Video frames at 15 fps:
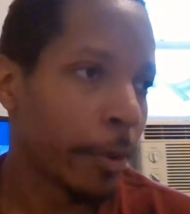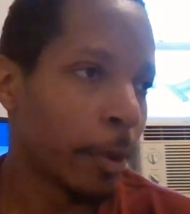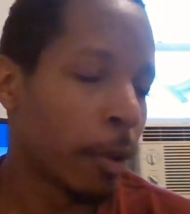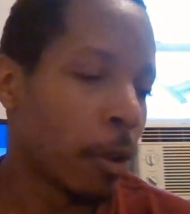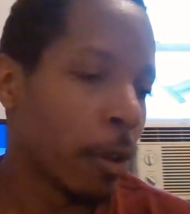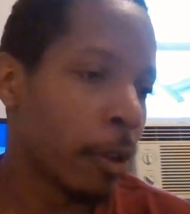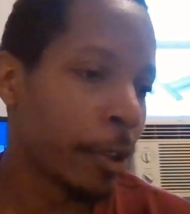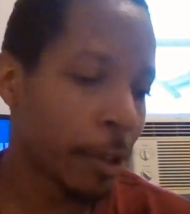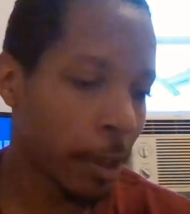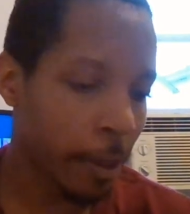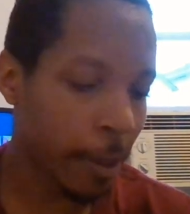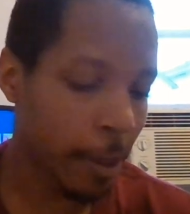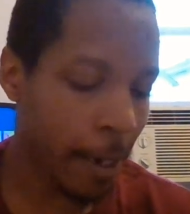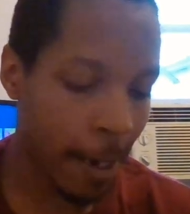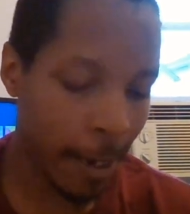Laura's
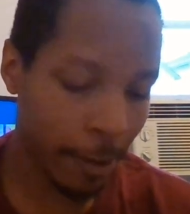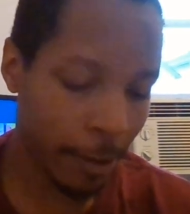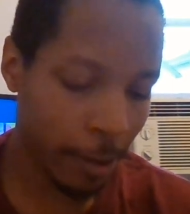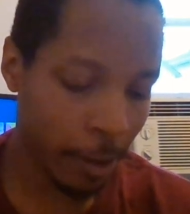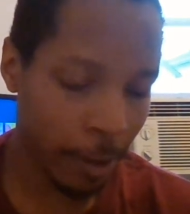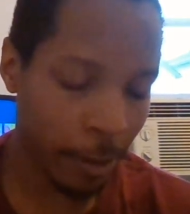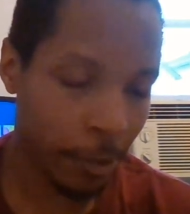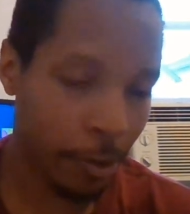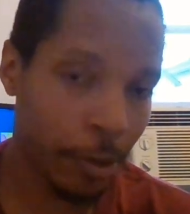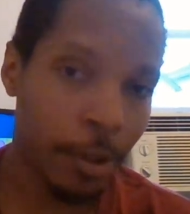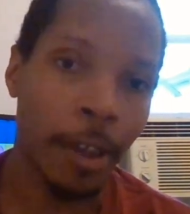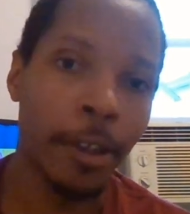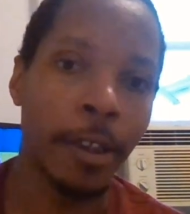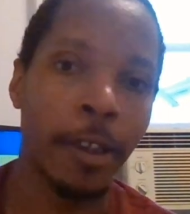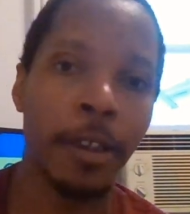not there asking
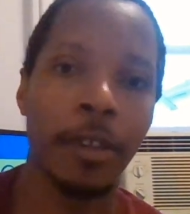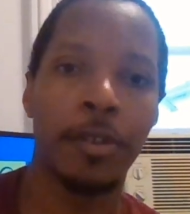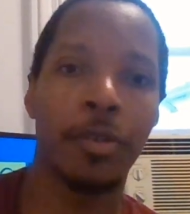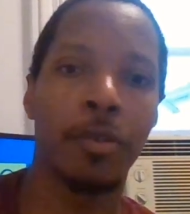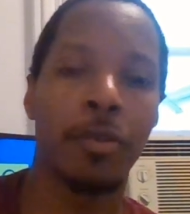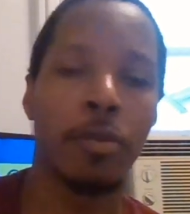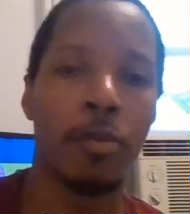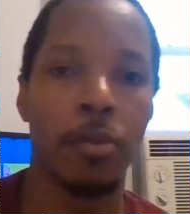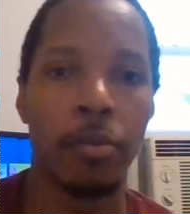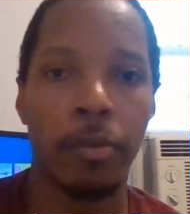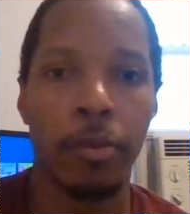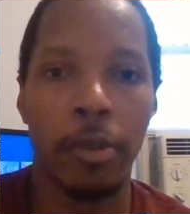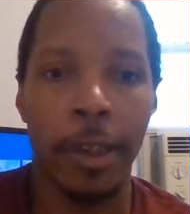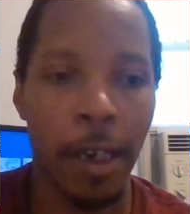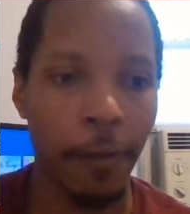Sonny to
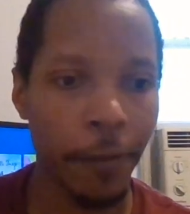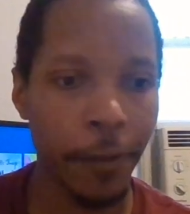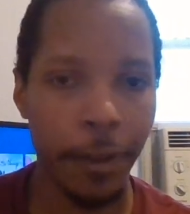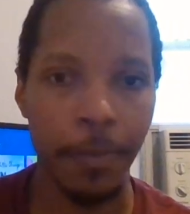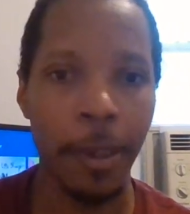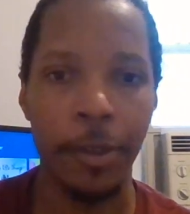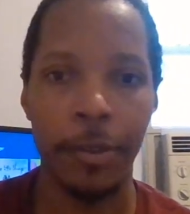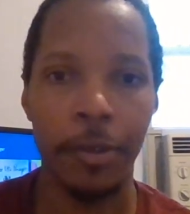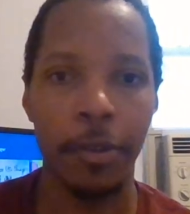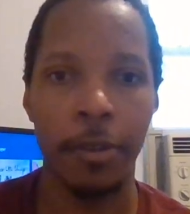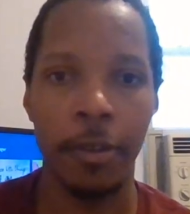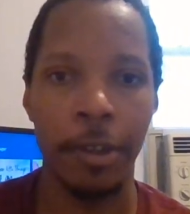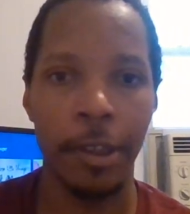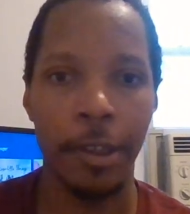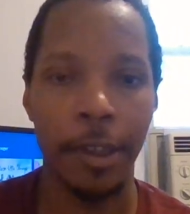look out for
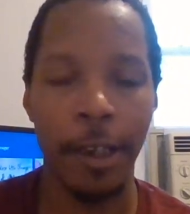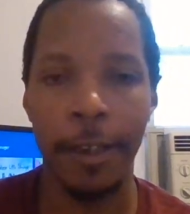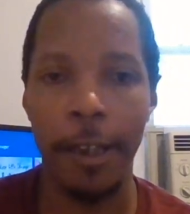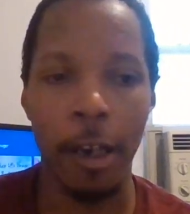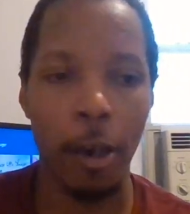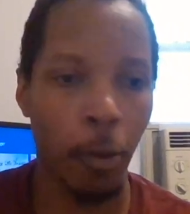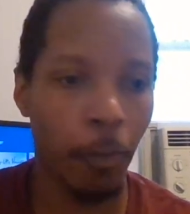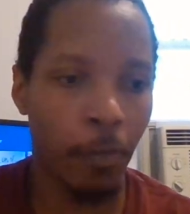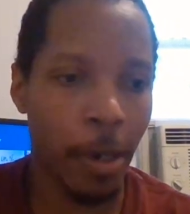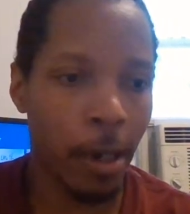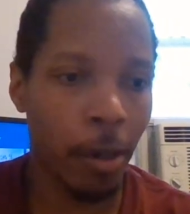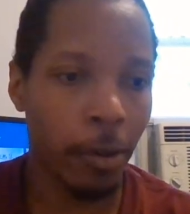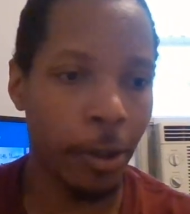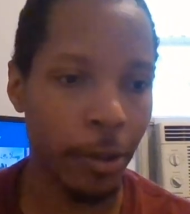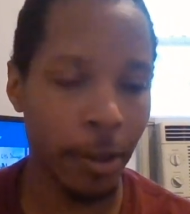Spencer and just kind of help him
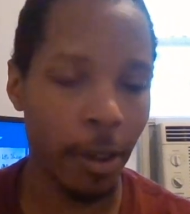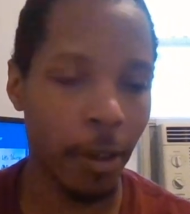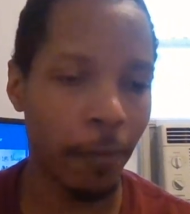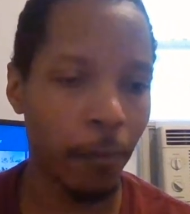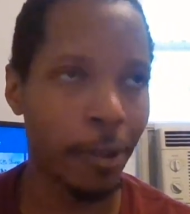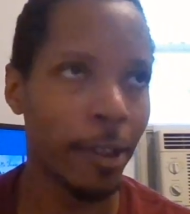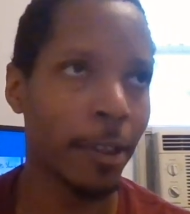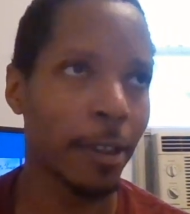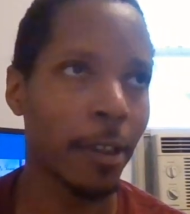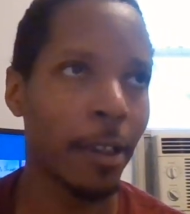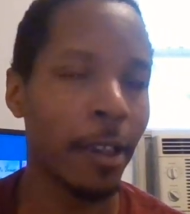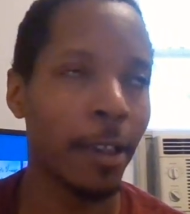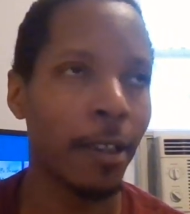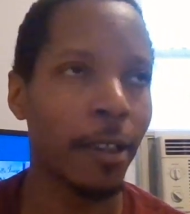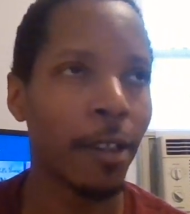out and stuff, which is
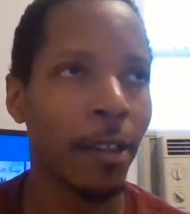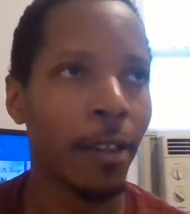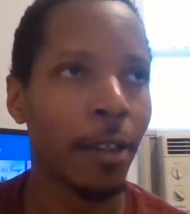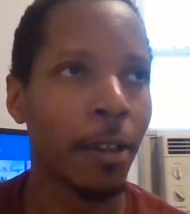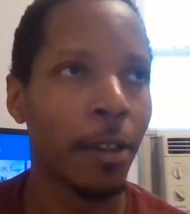like,